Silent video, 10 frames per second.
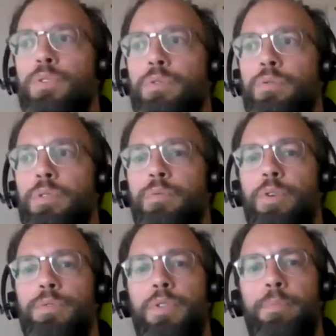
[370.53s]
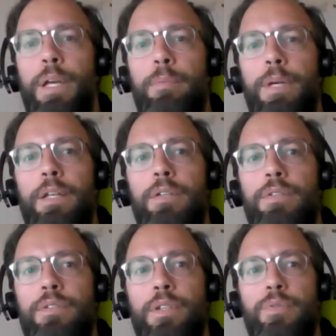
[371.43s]
to involve some
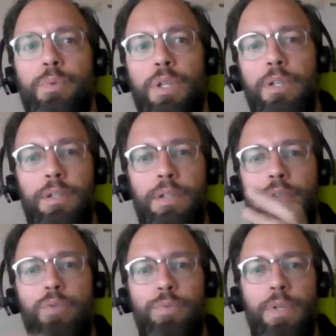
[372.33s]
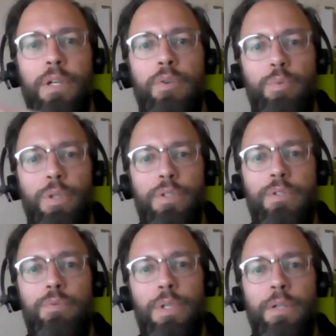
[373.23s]
mathematics, as we need to figure out what
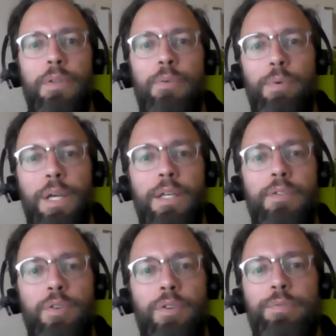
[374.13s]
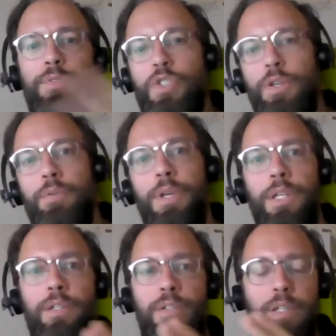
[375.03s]
is really the rate of
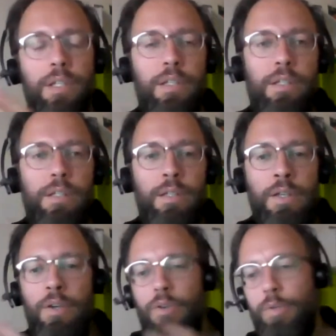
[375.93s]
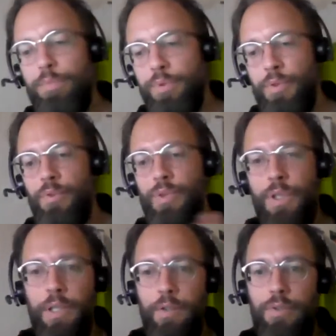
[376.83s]
generating or
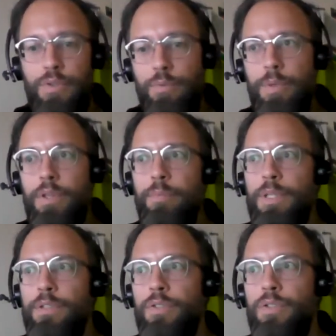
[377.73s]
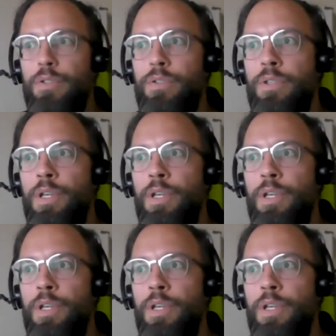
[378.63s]
producing and consuming the messages.